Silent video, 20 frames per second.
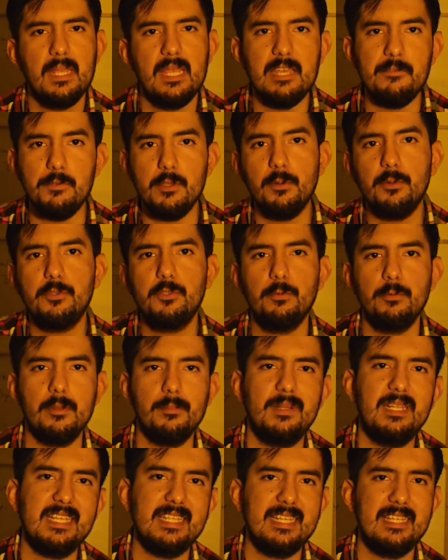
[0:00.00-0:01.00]
If you were to
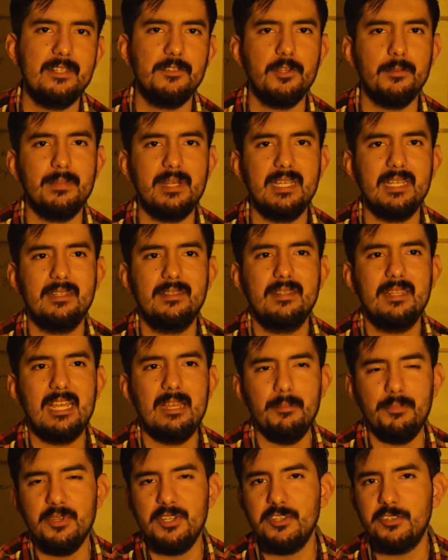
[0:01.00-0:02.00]
replay that in your mind,
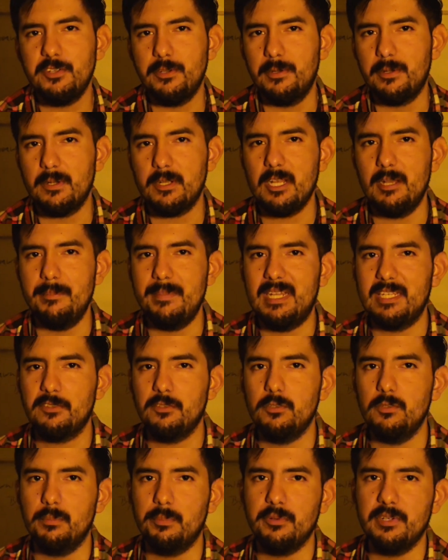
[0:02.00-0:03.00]
I'm pretty sure it'll come back
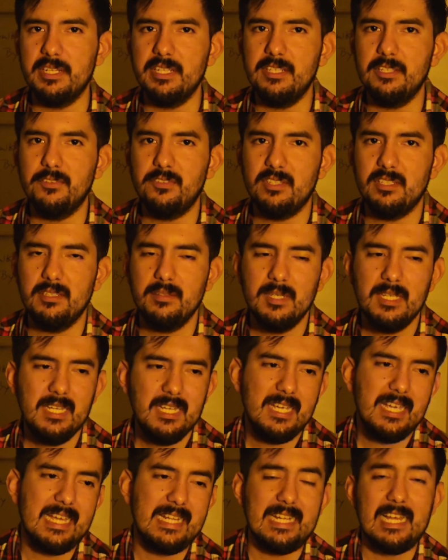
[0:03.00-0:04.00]
to you pretty easy,
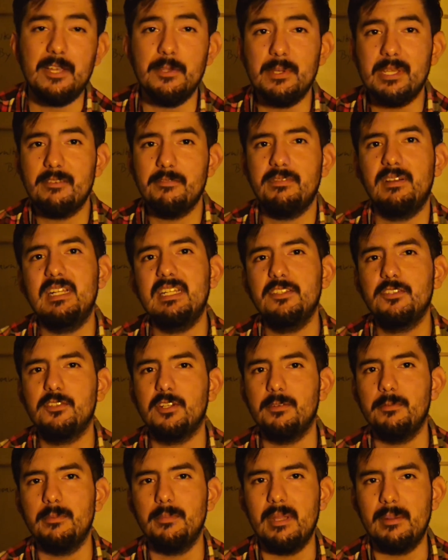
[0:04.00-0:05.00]
and now you can finally
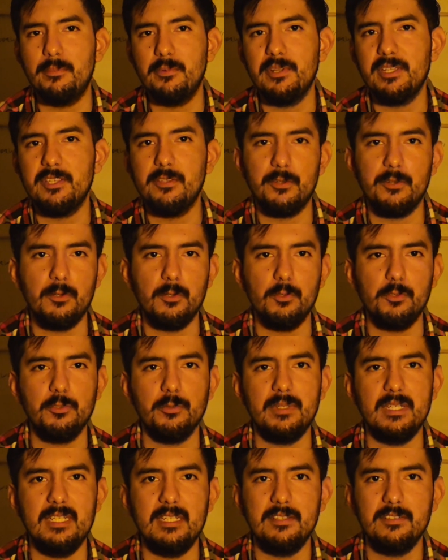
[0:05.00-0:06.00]
start remembering your
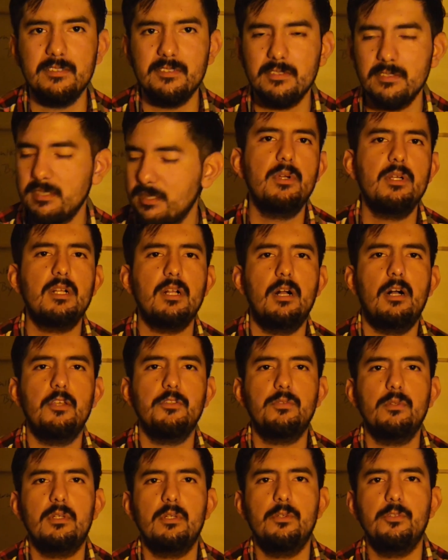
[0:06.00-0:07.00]
grocery use. The book
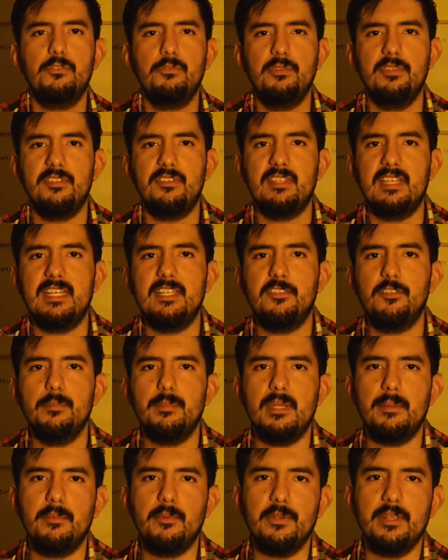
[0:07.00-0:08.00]
also goes through the science
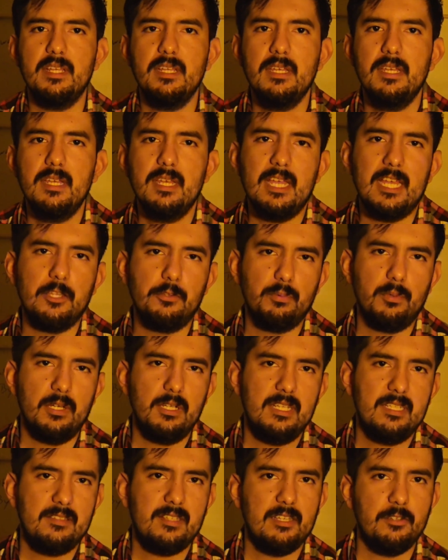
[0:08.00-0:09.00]
of memory, as
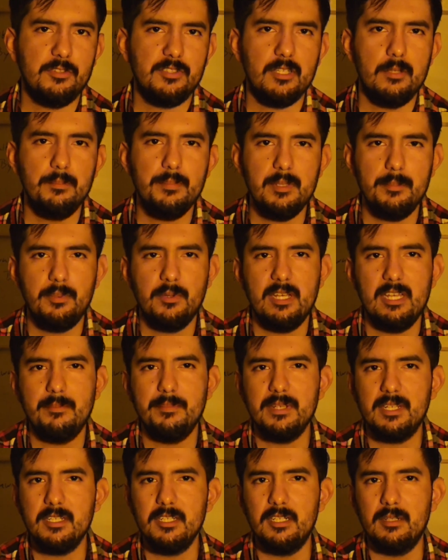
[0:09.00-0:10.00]
well as how some people
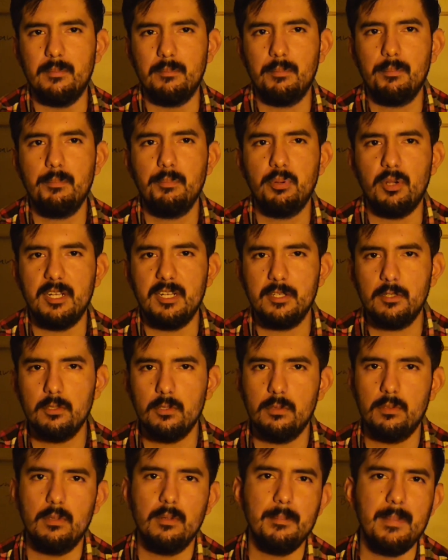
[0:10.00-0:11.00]
have become
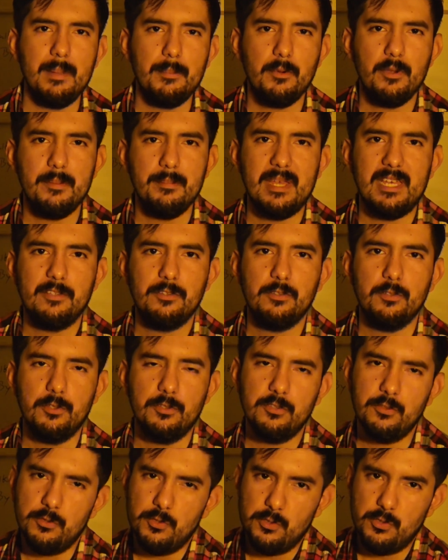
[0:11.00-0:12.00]
prodigal memory
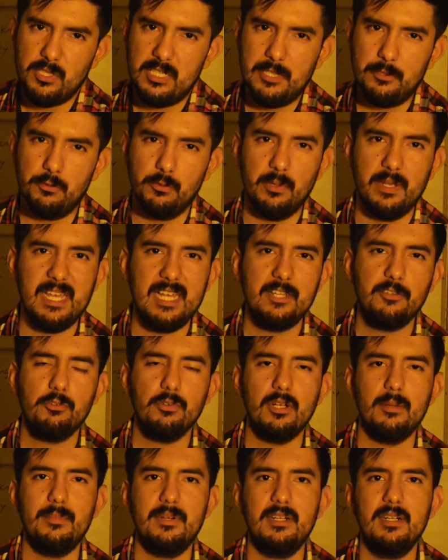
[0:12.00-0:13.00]
masters, usually through head
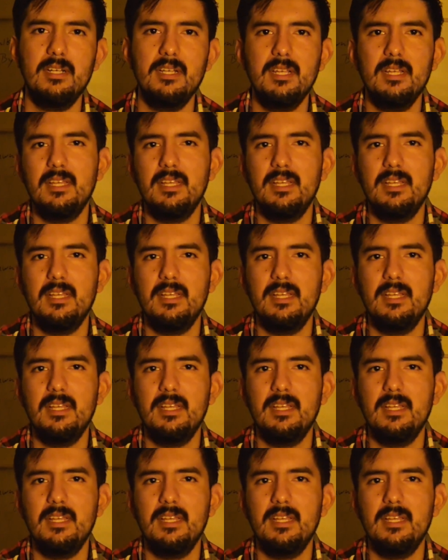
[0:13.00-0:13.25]
trauma,